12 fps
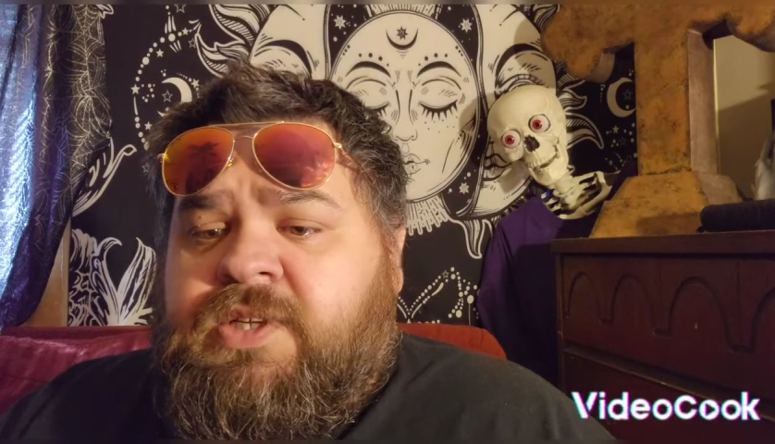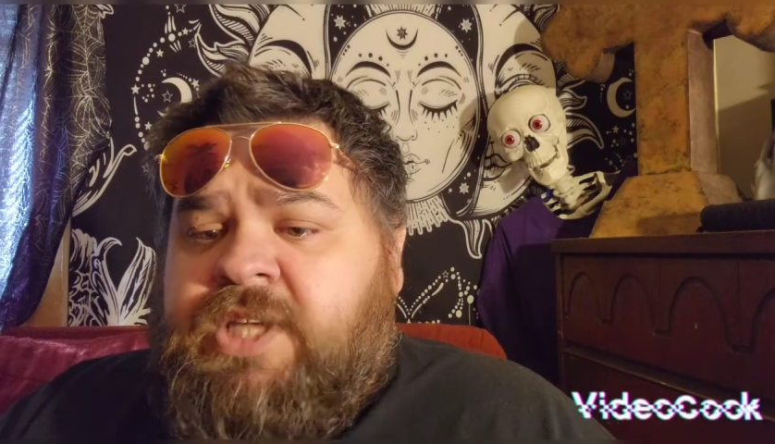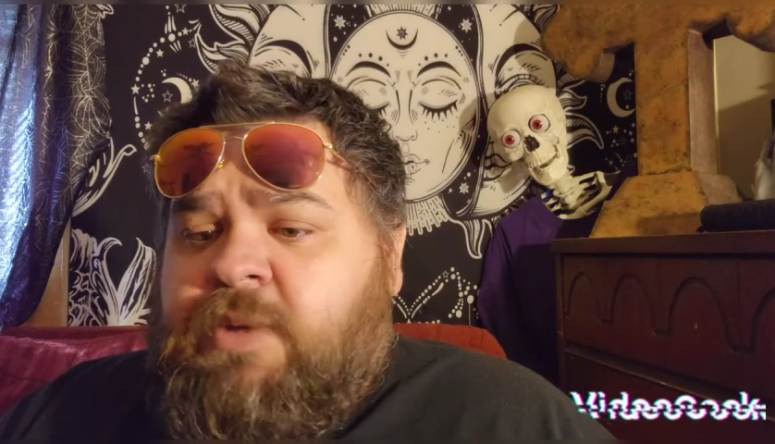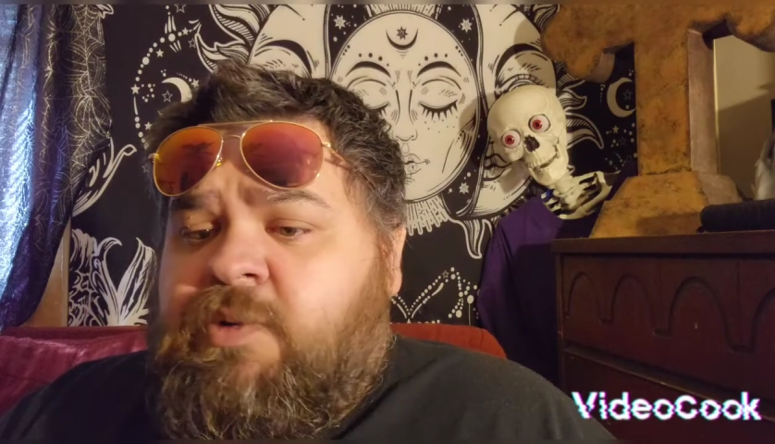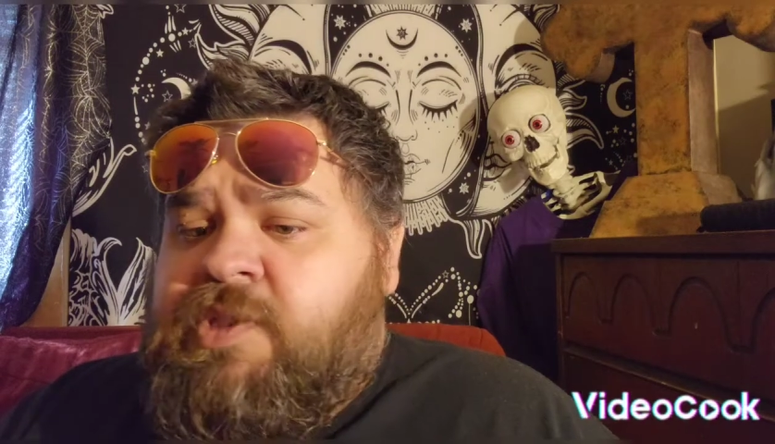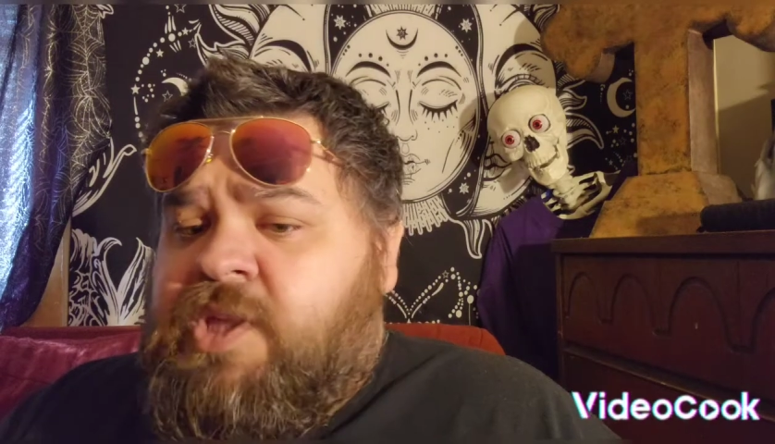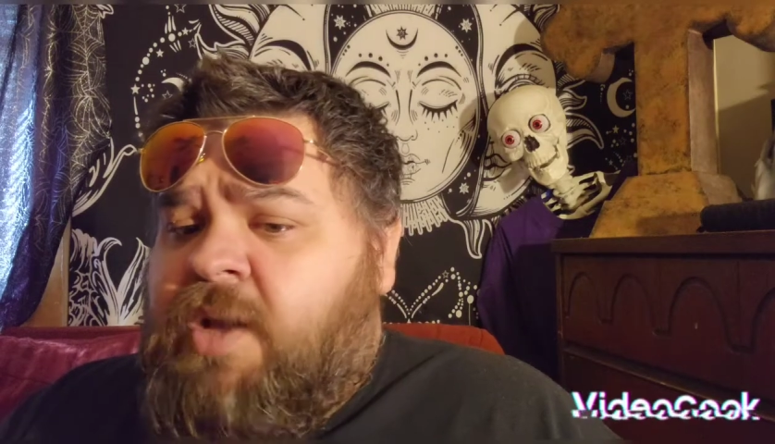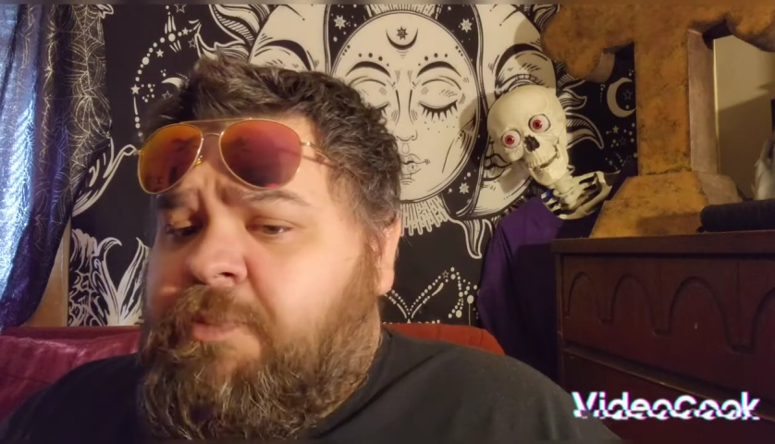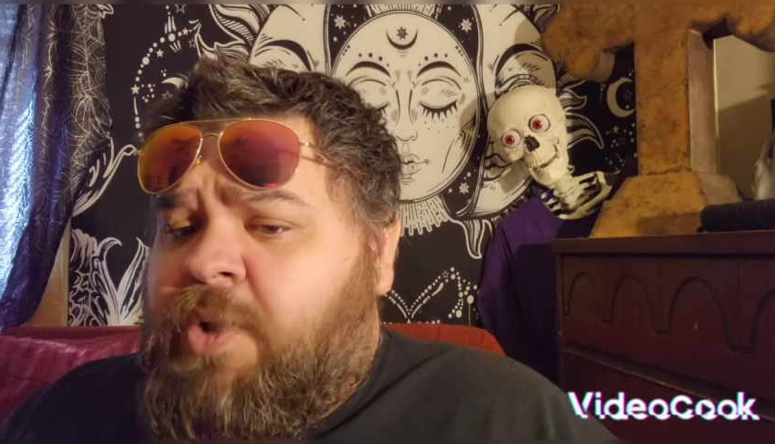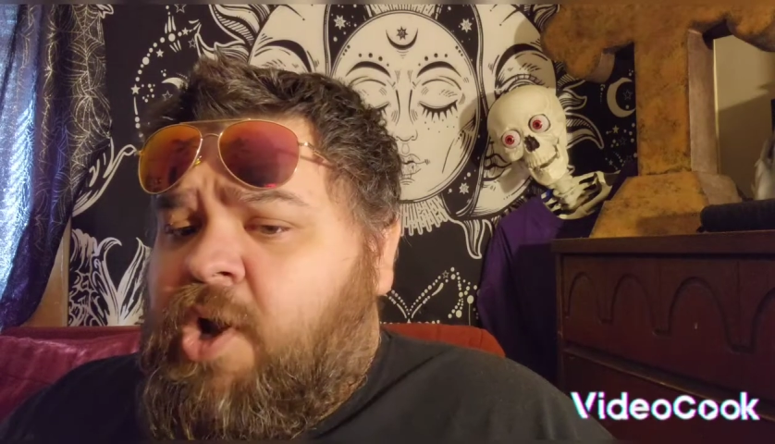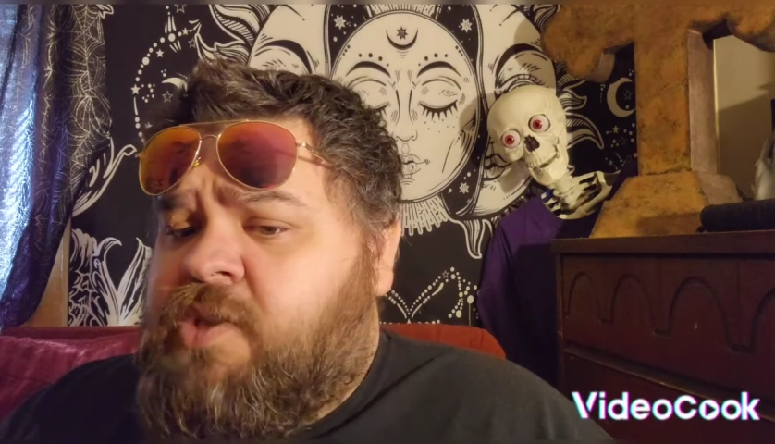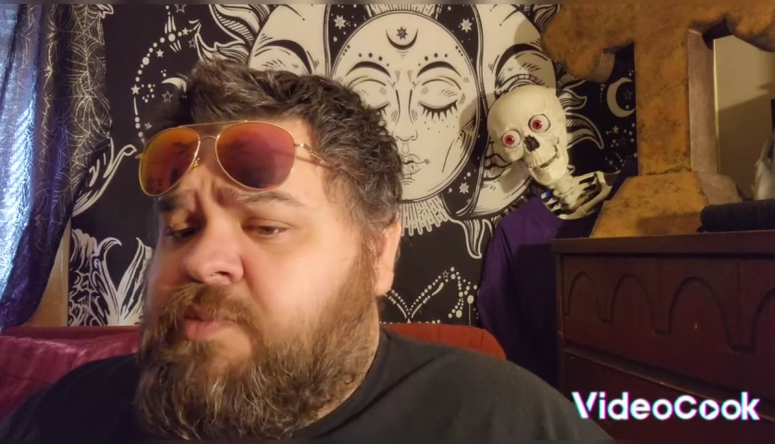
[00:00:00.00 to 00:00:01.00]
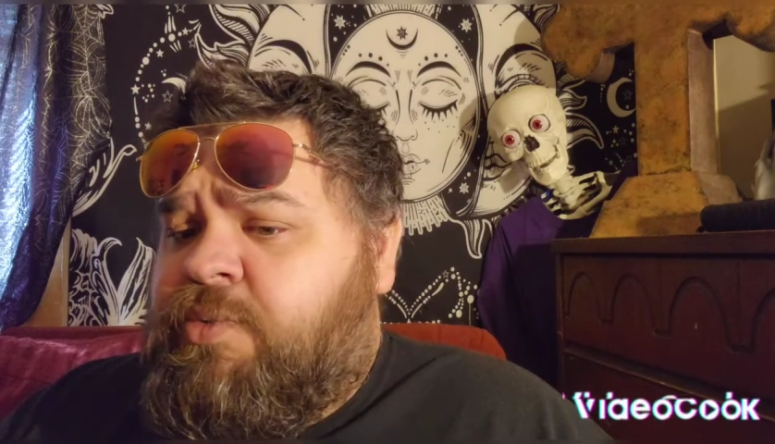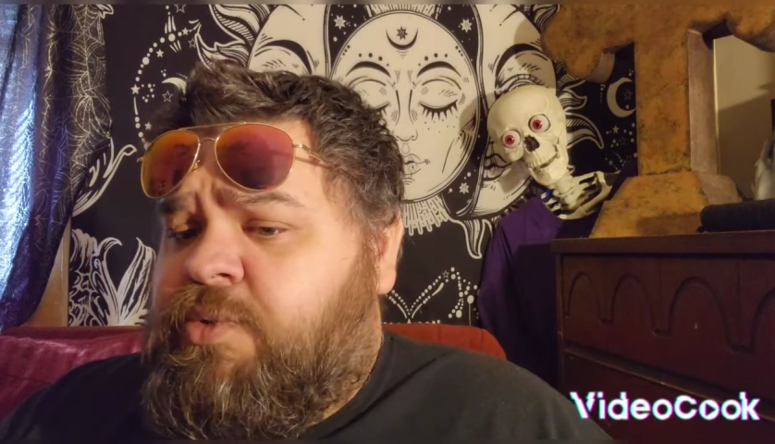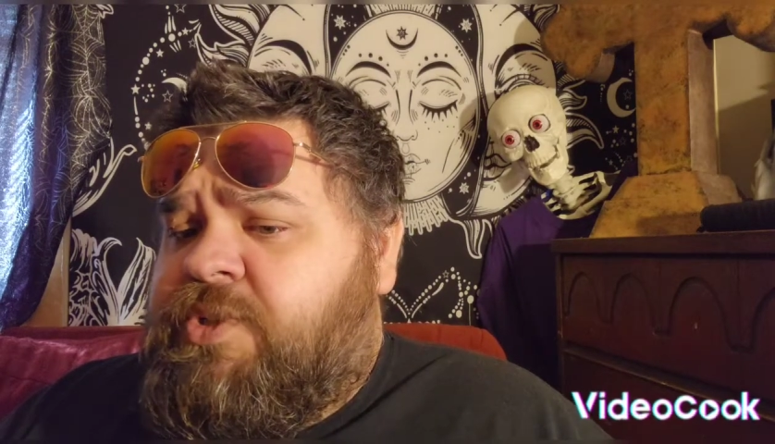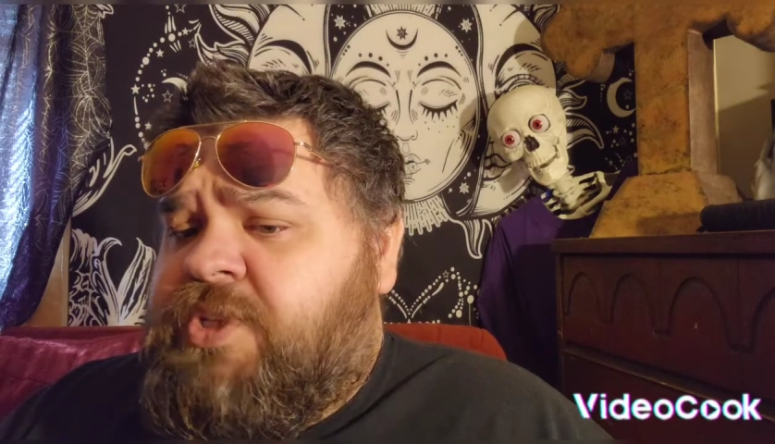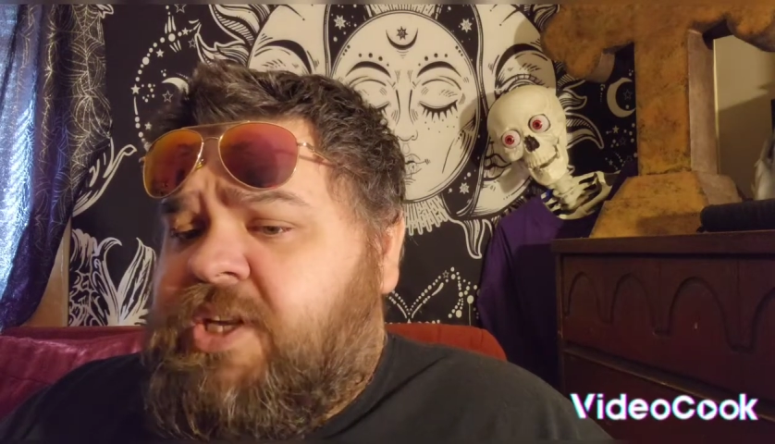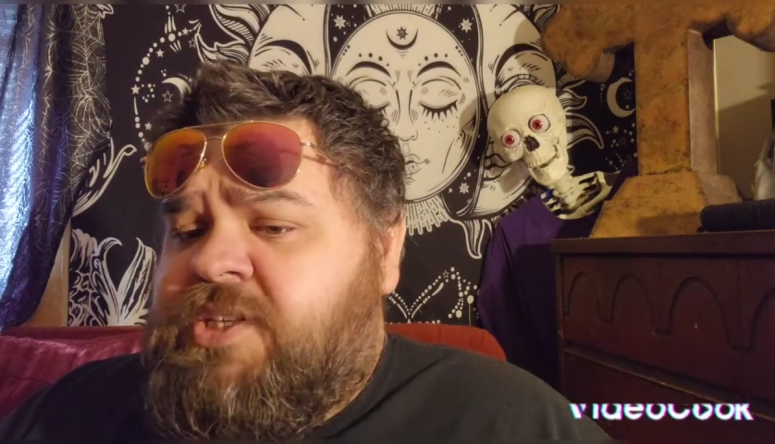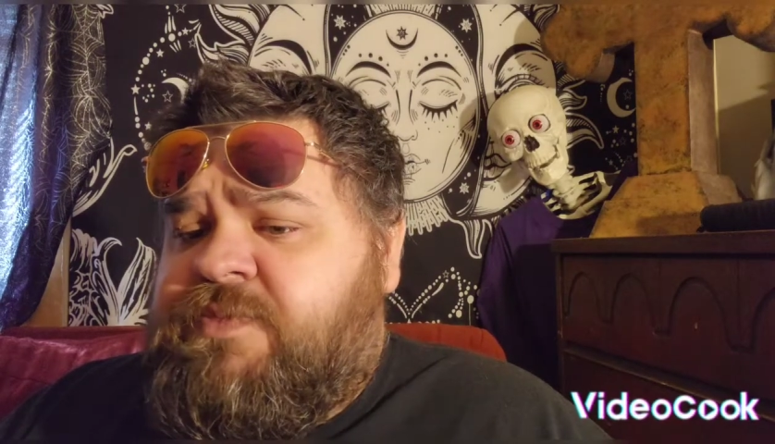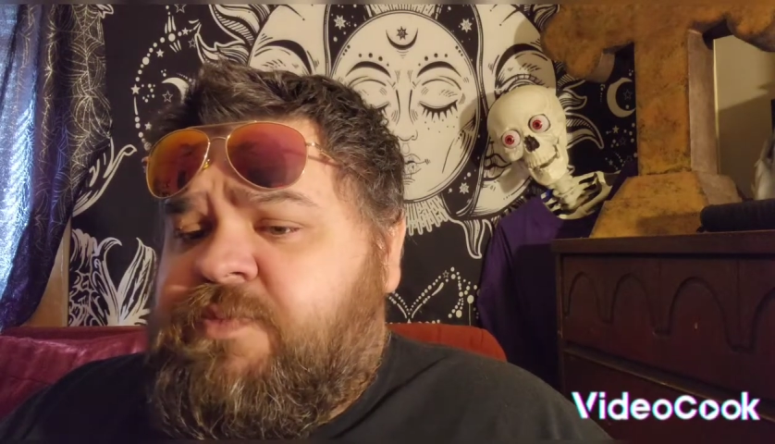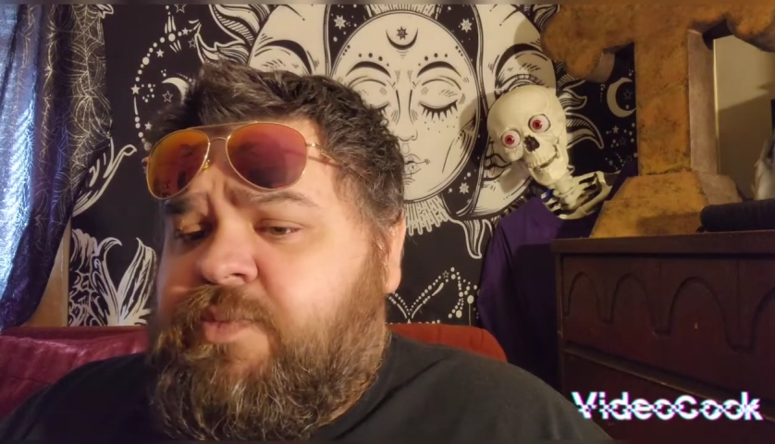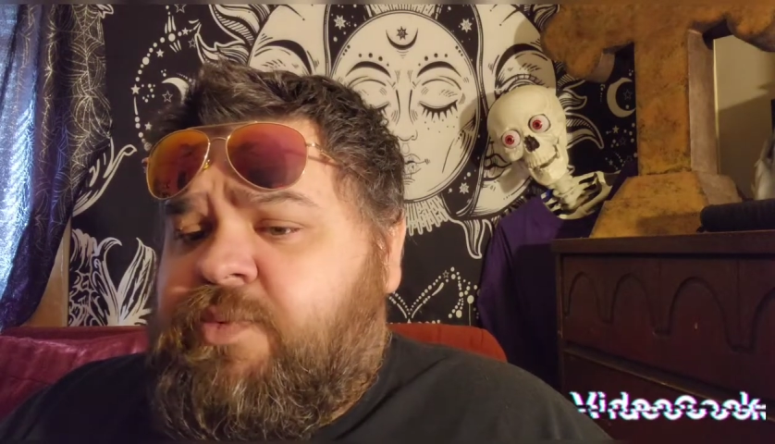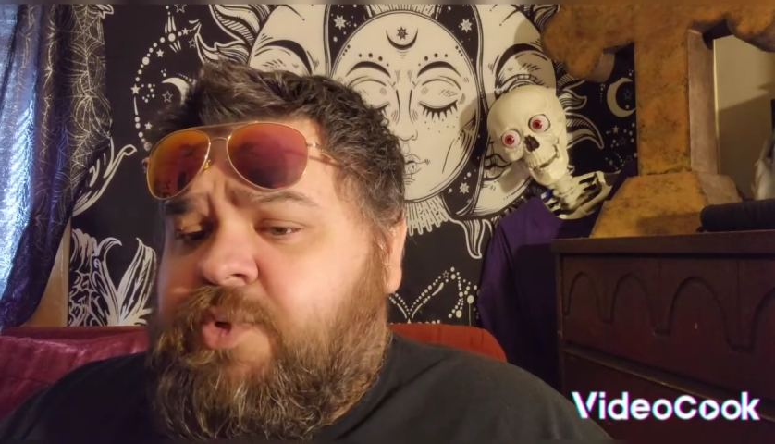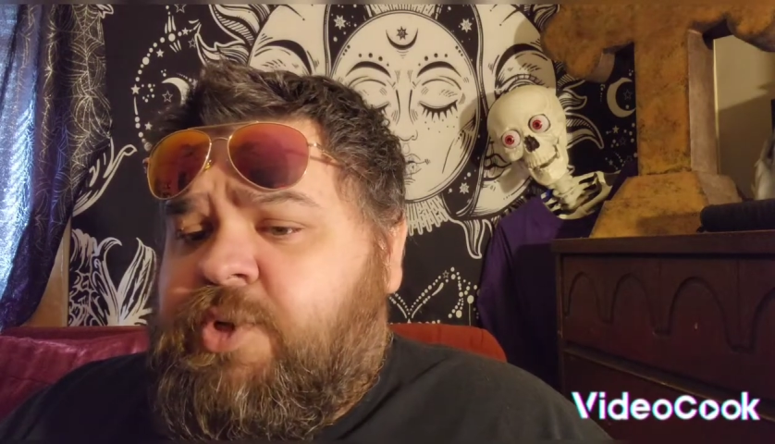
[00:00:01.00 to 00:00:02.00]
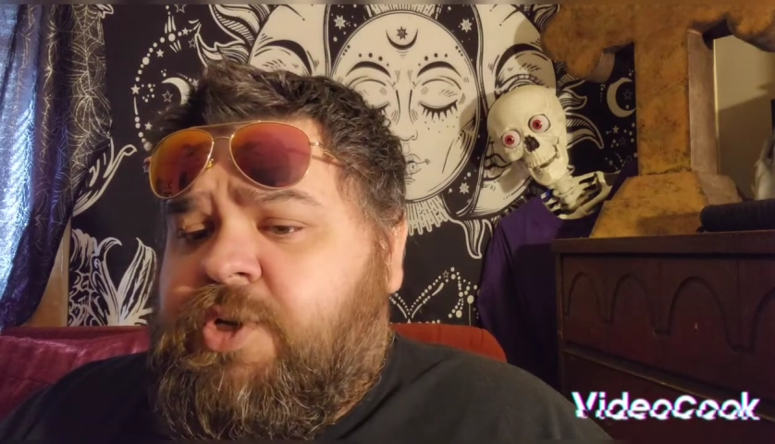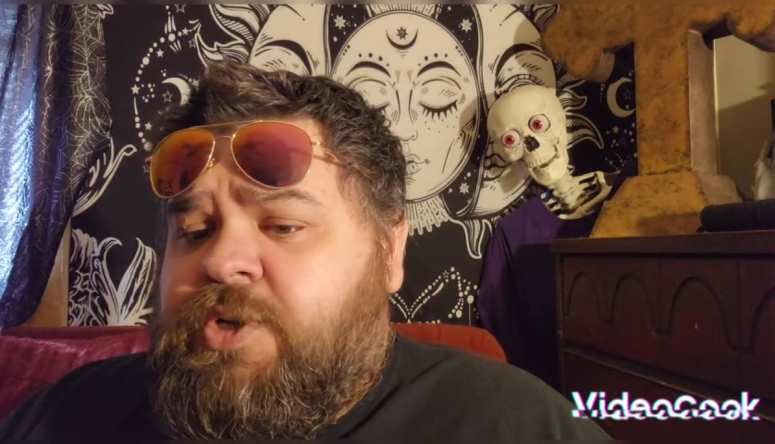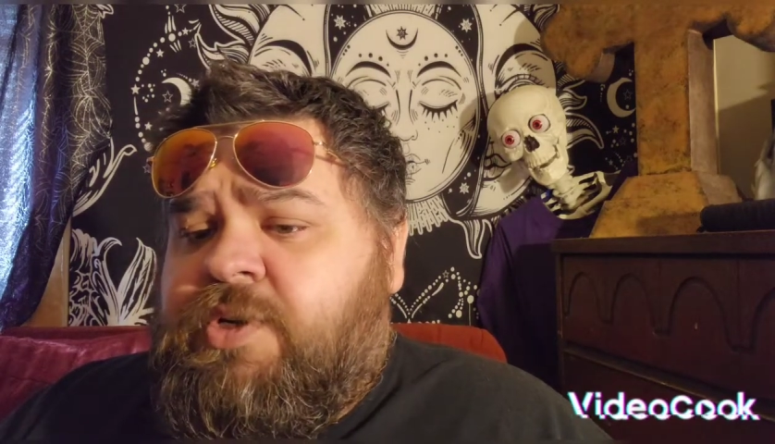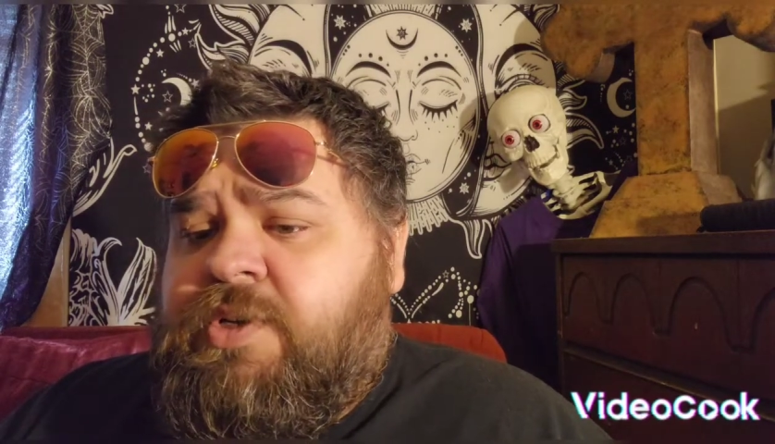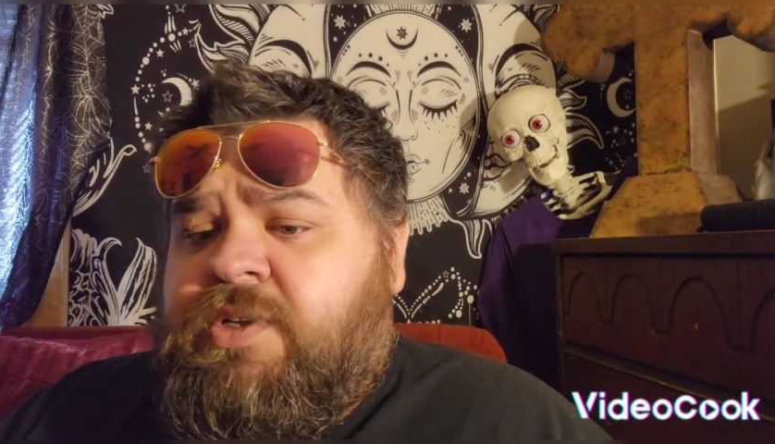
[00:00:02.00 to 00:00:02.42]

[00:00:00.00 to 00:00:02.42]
It was not possible to test for